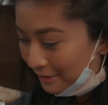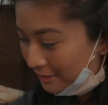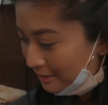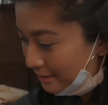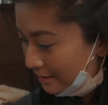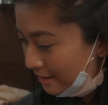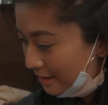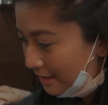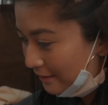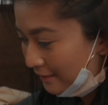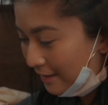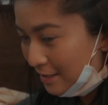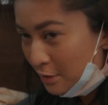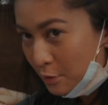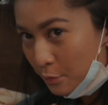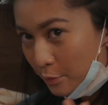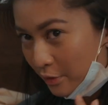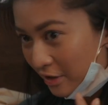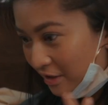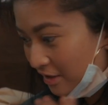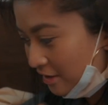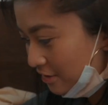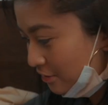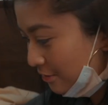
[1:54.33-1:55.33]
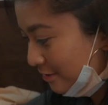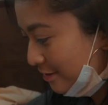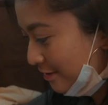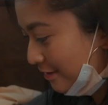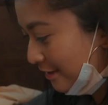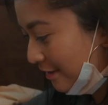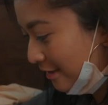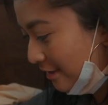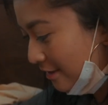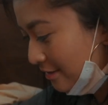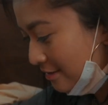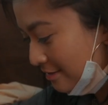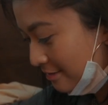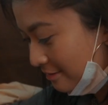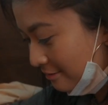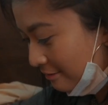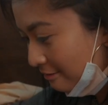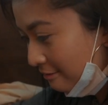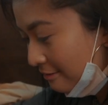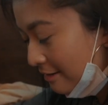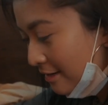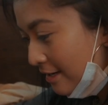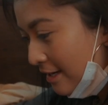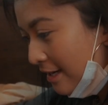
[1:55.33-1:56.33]
and that's what we're gonna do today.
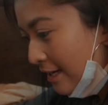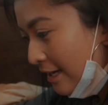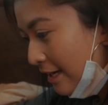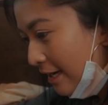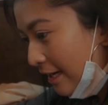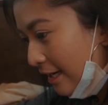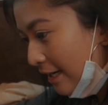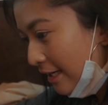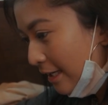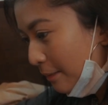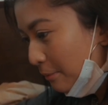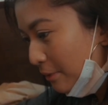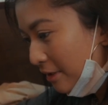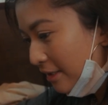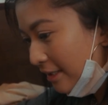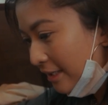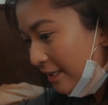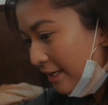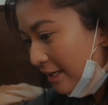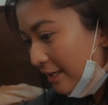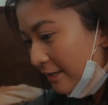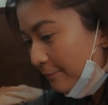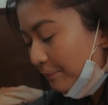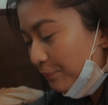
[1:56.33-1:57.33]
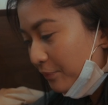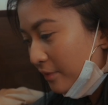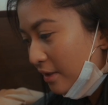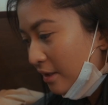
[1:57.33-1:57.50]
So I am gonna get,